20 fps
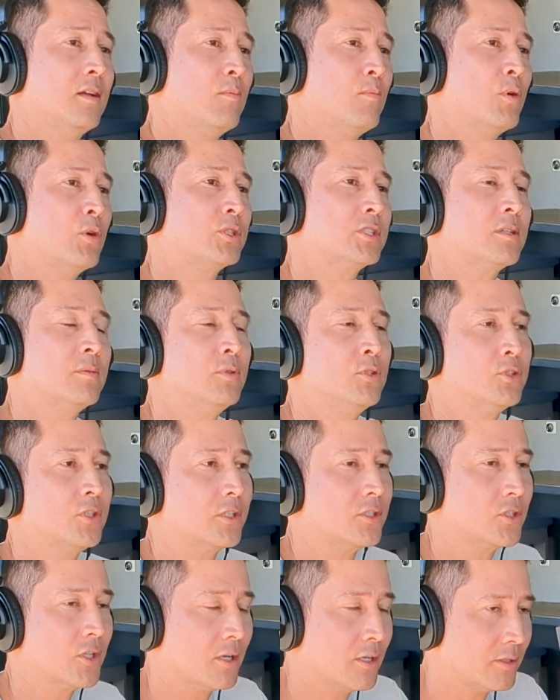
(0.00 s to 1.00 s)
What's the music
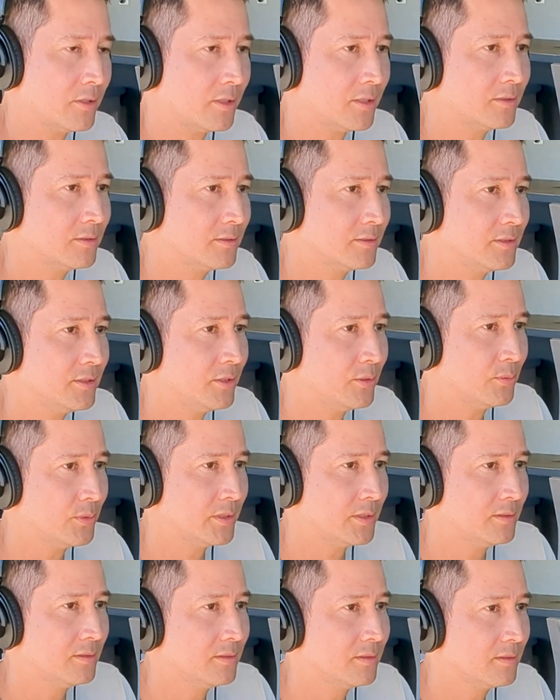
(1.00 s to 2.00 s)
genre
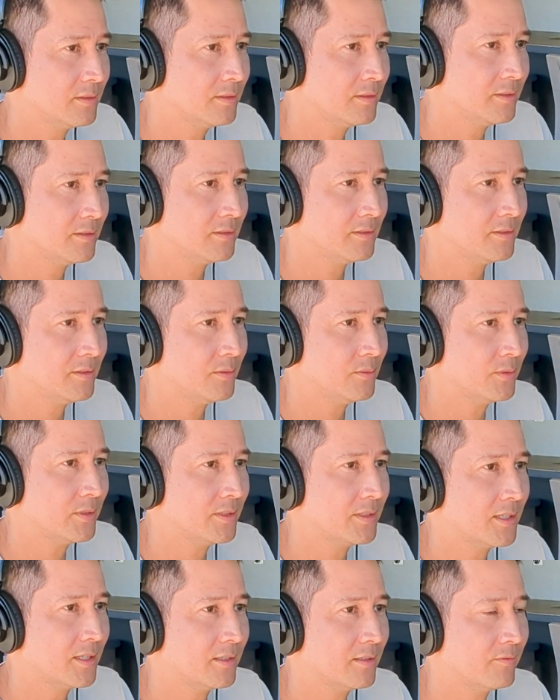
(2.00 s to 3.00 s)
you would
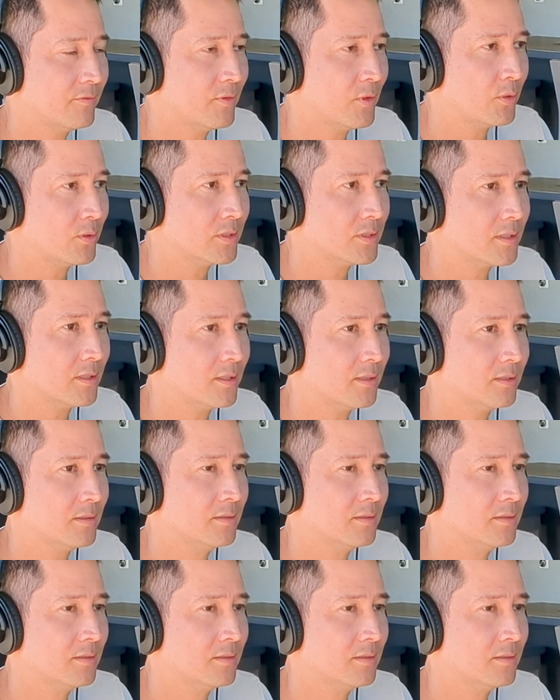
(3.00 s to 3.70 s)
kind of focus on?